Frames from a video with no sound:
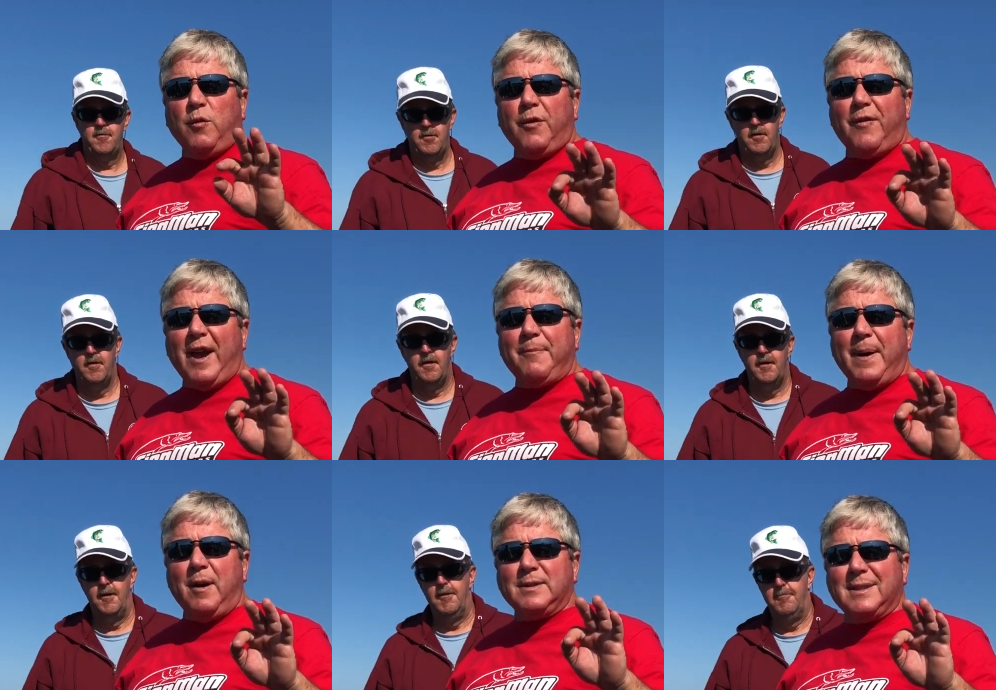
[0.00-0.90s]
Speaker 1: over five
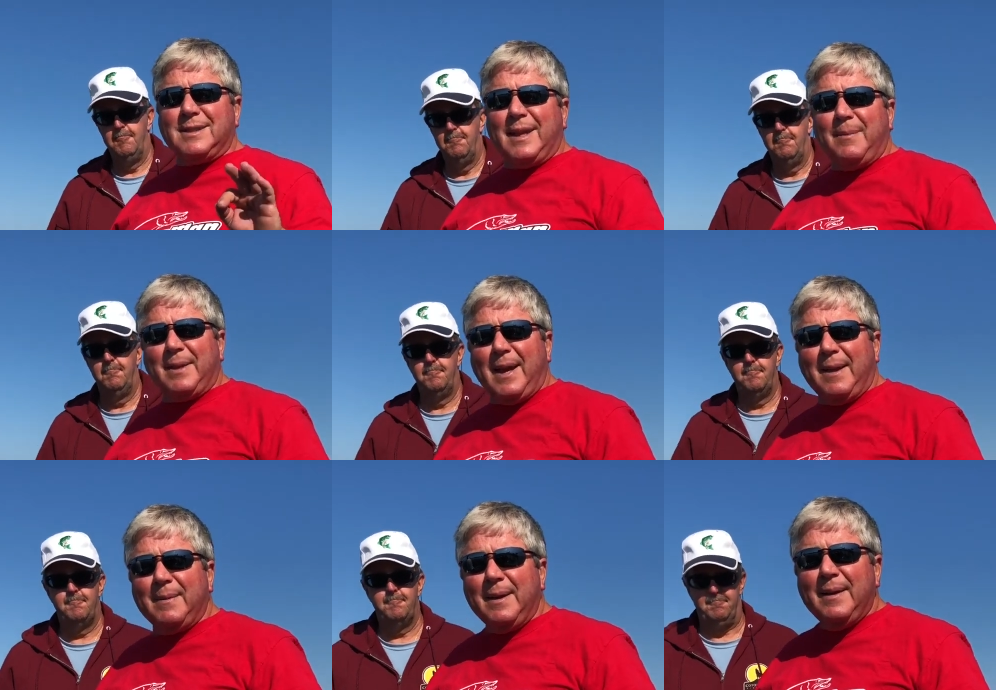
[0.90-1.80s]
pounds at the same
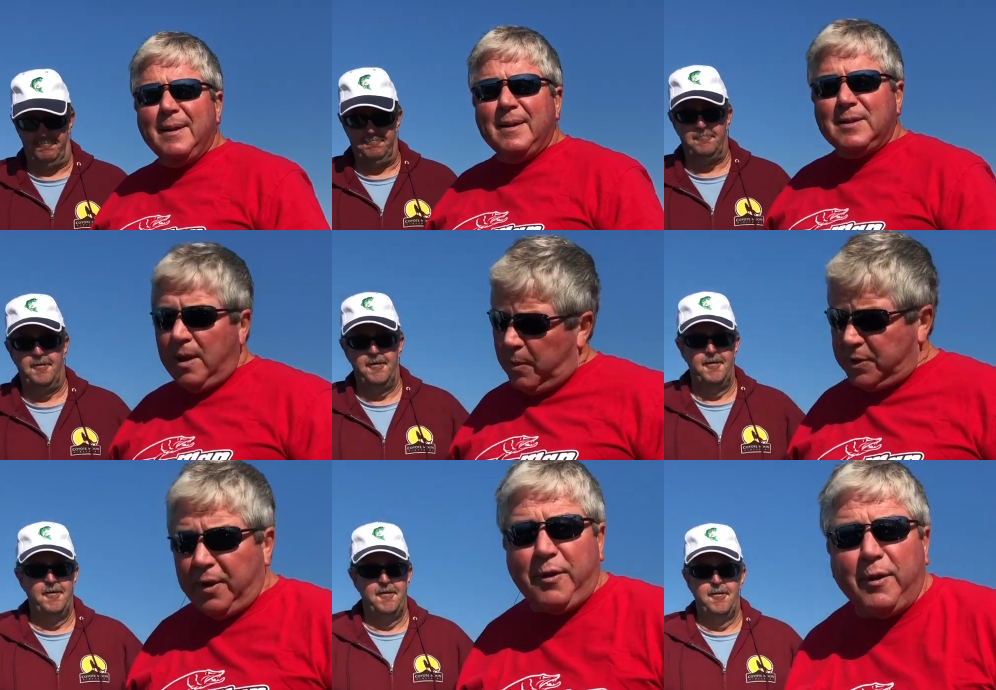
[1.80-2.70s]
time. It's
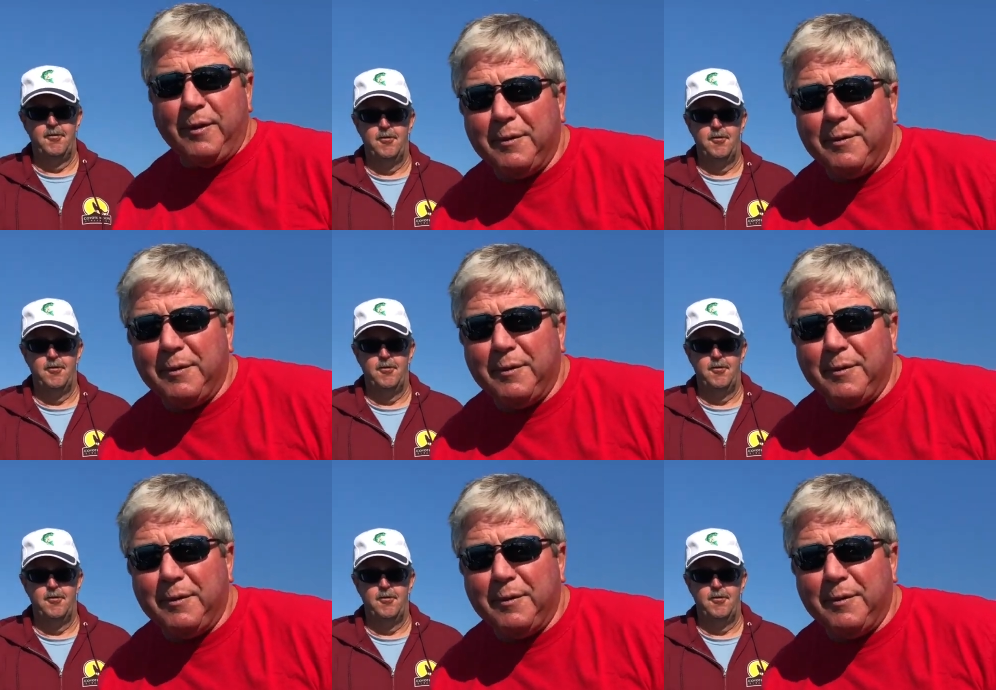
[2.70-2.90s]
almost unheard